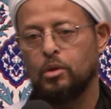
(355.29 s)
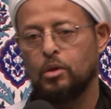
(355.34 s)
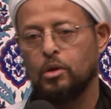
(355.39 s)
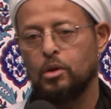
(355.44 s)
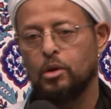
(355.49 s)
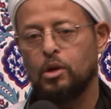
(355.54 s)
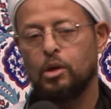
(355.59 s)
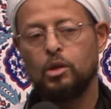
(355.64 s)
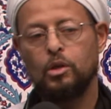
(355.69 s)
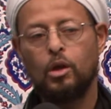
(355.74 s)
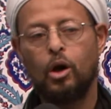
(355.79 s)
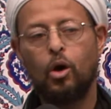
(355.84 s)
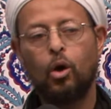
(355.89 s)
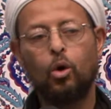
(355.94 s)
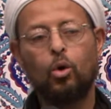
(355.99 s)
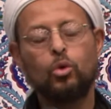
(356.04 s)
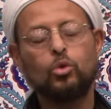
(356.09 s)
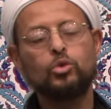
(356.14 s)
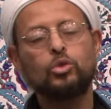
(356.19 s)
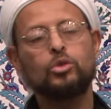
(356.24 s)
He
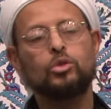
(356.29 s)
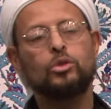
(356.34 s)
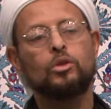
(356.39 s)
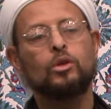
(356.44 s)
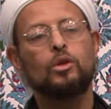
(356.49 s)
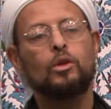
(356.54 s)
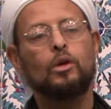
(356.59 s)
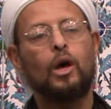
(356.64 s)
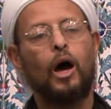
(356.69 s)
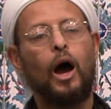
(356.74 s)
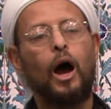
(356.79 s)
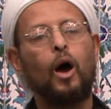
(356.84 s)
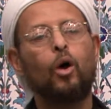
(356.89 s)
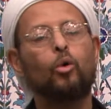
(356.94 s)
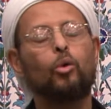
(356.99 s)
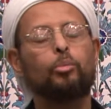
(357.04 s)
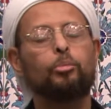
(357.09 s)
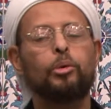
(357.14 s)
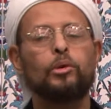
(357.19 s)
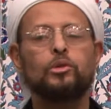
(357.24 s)
knows
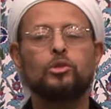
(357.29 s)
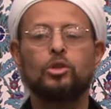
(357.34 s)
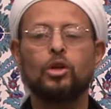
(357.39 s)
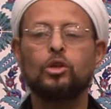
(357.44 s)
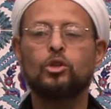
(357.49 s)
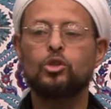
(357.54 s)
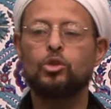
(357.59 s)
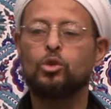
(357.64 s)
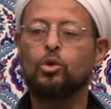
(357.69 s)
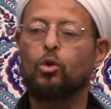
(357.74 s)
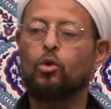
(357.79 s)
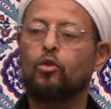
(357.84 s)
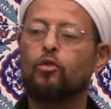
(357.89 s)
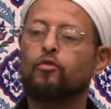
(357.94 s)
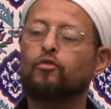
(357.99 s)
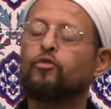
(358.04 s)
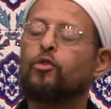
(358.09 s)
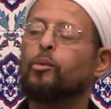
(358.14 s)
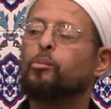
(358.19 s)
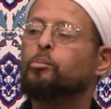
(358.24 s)
our potential
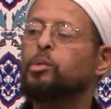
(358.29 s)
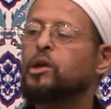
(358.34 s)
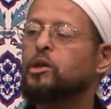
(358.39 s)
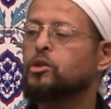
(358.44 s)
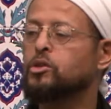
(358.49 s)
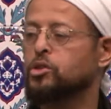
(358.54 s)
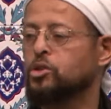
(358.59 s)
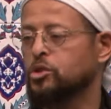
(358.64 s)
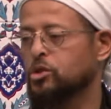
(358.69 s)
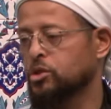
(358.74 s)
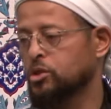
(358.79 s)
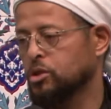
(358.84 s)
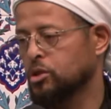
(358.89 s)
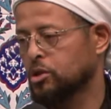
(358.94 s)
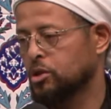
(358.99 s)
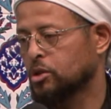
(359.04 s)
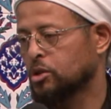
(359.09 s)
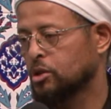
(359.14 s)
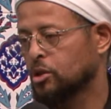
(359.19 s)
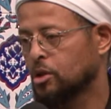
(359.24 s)
for peace.
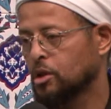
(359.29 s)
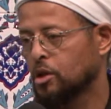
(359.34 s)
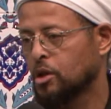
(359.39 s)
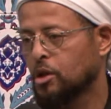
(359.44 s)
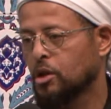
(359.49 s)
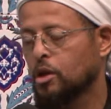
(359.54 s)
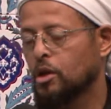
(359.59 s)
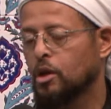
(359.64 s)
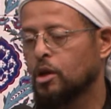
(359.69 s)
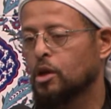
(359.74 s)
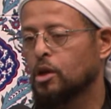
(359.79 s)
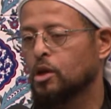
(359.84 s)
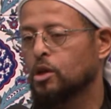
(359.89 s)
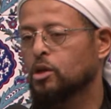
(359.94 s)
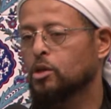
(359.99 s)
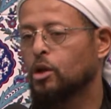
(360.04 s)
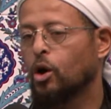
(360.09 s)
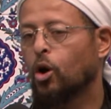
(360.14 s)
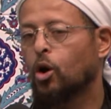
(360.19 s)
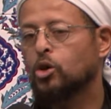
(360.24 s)

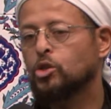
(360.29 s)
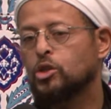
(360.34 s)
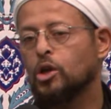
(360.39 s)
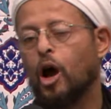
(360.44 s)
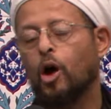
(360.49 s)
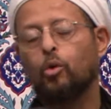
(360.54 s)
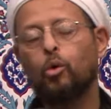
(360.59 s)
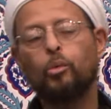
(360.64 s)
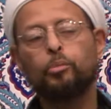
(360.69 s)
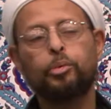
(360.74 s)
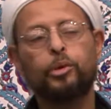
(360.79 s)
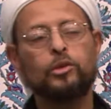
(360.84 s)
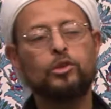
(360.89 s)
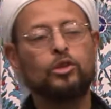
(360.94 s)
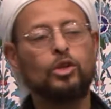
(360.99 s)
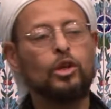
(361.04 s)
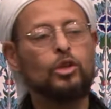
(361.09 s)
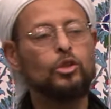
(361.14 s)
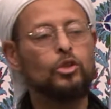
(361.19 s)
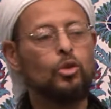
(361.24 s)
He knows our
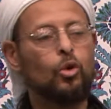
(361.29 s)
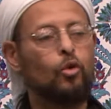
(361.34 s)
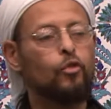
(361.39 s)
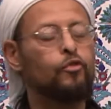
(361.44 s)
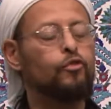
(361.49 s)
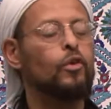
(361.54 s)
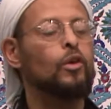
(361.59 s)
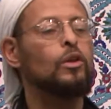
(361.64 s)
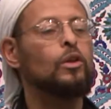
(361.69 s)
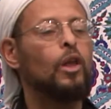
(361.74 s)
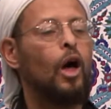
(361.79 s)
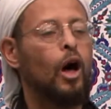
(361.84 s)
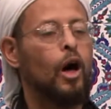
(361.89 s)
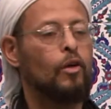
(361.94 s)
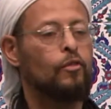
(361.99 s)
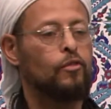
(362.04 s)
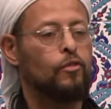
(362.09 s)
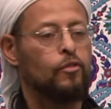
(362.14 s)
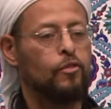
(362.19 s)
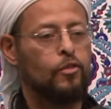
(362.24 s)
potential for
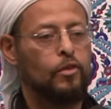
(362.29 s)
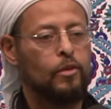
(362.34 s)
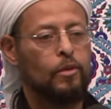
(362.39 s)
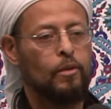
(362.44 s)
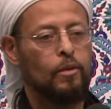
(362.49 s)
love.